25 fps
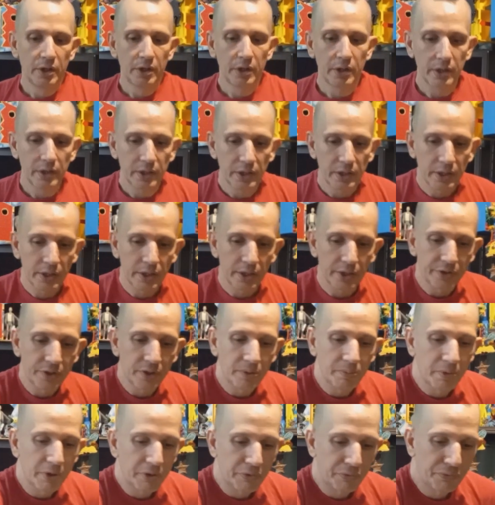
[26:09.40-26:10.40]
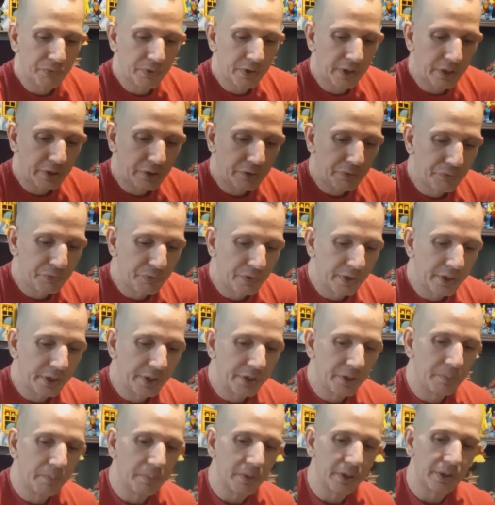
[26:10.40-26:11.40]
And then my final find of
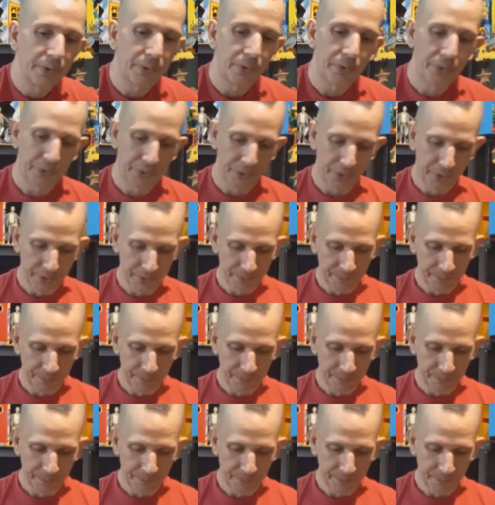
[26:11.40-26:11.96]
the month,